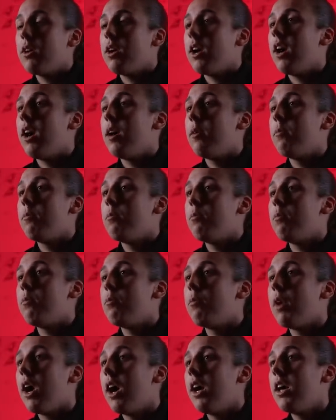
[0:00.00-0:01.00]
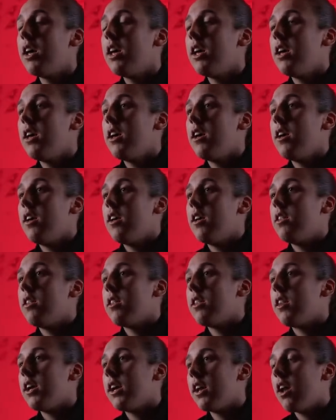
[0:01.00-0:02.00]
But the
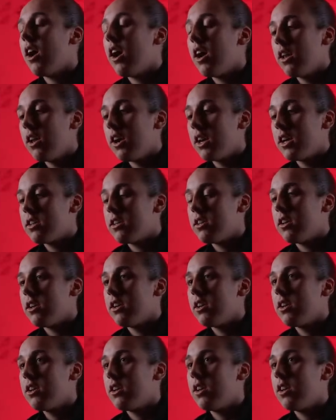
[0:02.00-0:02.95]
thing that I'd like to